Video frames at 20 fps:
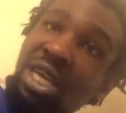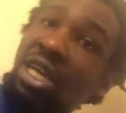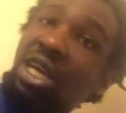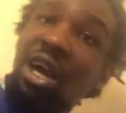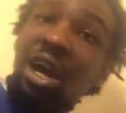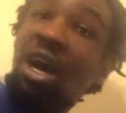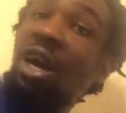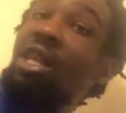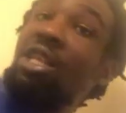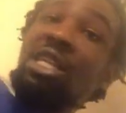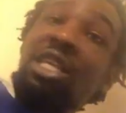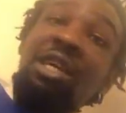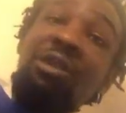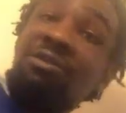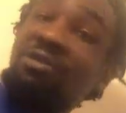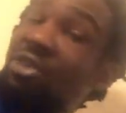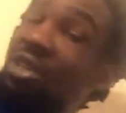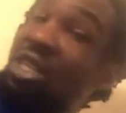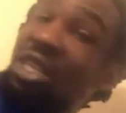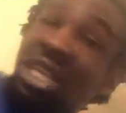God
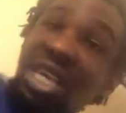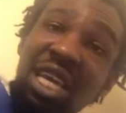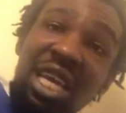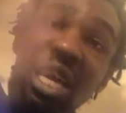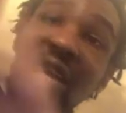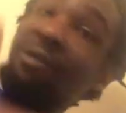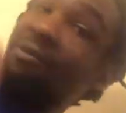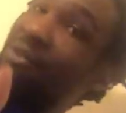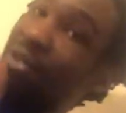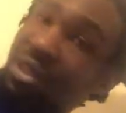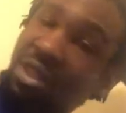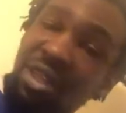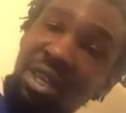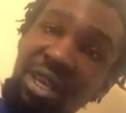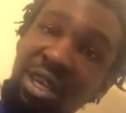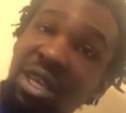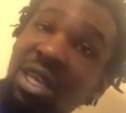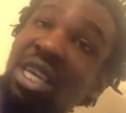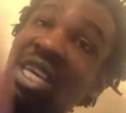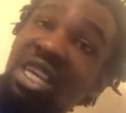lives in
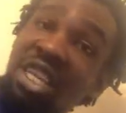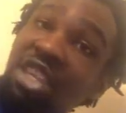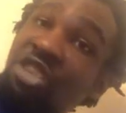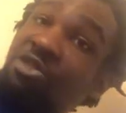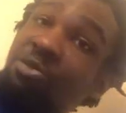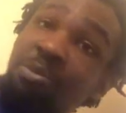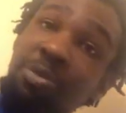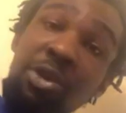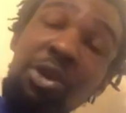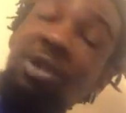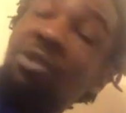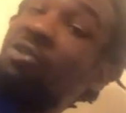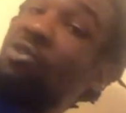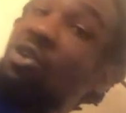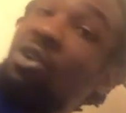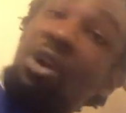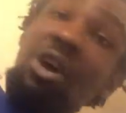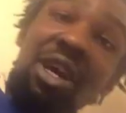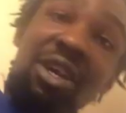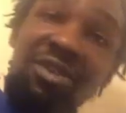everything. The Spirit of
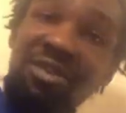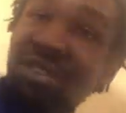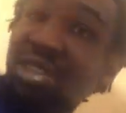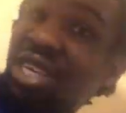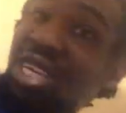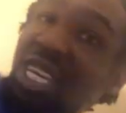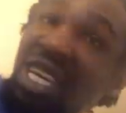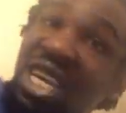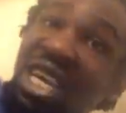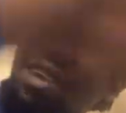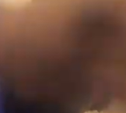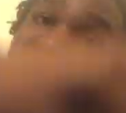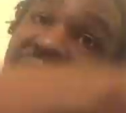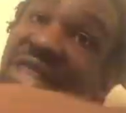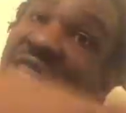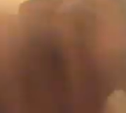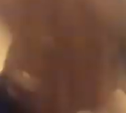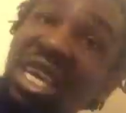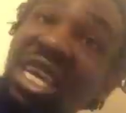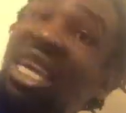God is in
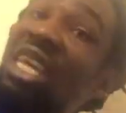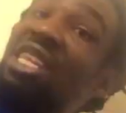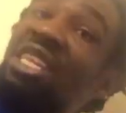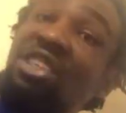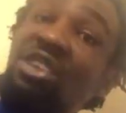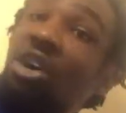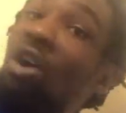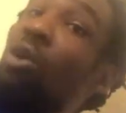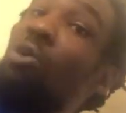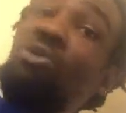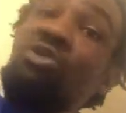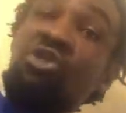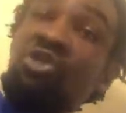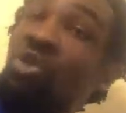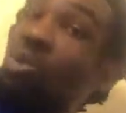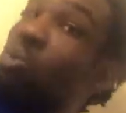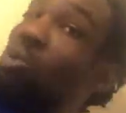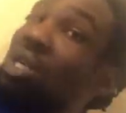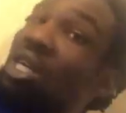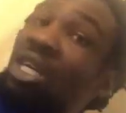everything, and it's
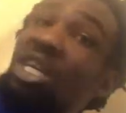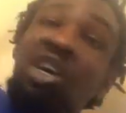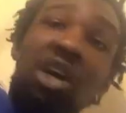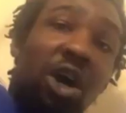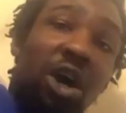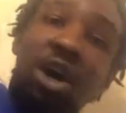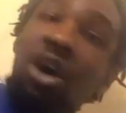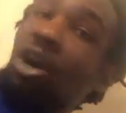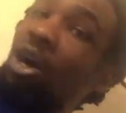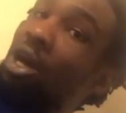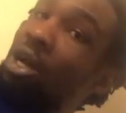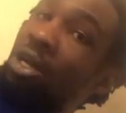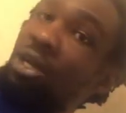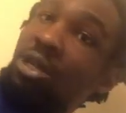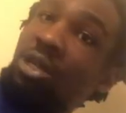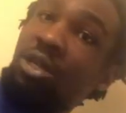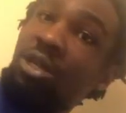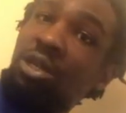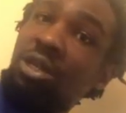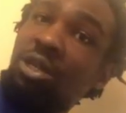also God.
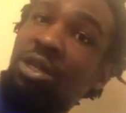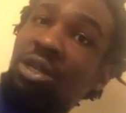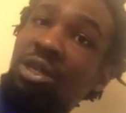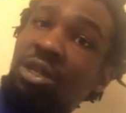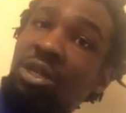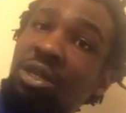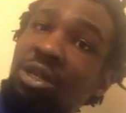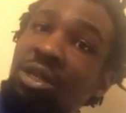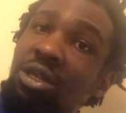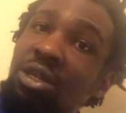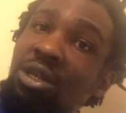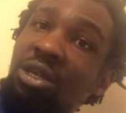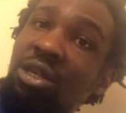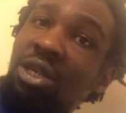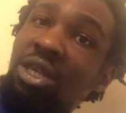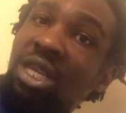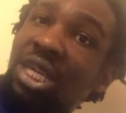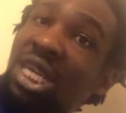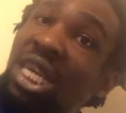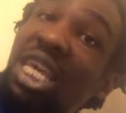
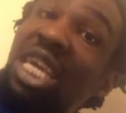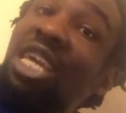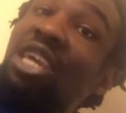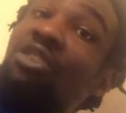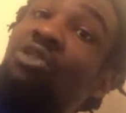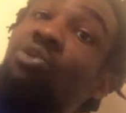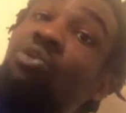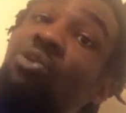He is